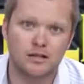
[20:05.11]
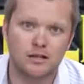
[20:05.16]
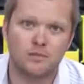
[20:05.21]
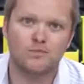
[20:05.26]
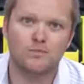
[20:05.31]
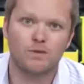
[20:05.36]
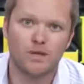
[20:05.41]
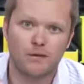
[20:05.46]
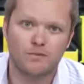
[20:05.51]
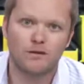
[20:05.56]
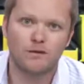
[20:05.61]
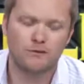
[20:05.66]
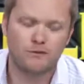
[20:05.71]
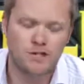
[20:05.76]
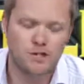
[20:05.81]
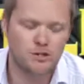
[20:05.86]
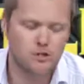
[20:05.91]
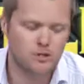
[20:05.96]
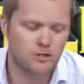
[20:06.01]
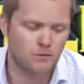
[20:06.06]
the, the, the
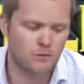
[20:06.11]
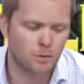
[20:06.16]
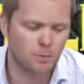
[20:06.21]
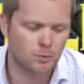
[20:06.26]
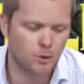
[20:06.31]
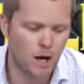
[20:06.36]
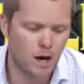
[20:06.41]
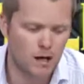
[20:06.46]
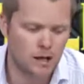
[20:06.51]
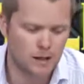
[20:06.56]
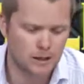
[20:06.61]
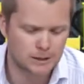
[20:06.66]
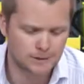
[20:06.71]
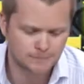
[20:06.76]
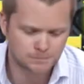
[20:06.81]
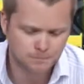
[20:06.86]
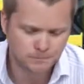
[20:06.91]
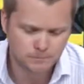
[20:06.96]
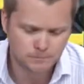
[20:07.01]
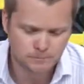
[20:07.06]
features of your product
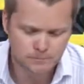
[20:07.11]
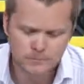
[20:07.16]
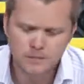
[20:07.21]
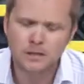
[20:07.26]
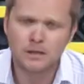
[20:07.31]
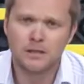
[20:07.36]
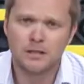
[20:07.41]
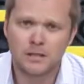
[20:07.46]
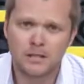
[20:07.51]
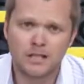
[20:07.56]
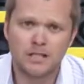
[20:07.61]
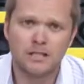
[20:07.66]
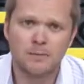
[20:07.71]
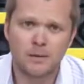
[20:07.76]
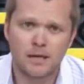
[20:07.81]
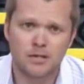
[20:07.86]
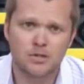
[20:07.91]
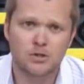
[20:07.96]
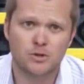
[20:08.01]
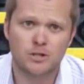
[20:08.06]
you need to
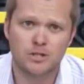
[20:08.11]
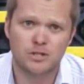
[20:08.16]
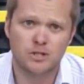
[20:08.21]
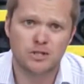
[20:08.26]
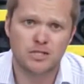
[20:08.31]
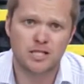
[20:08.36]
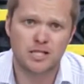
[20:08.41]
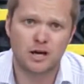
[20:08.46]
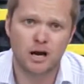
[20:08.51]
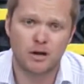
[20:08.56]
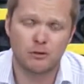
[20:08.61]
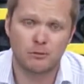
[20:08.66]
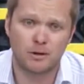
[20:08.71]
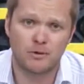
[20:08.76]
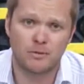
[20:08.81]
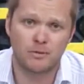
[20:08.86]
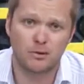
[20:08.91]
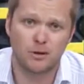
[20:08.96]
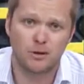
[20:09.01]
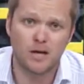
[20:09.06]
make sure that you see it all the way
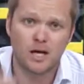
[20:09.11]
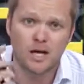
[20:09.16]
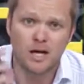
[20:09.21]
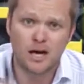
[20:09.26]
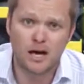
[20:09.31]
through.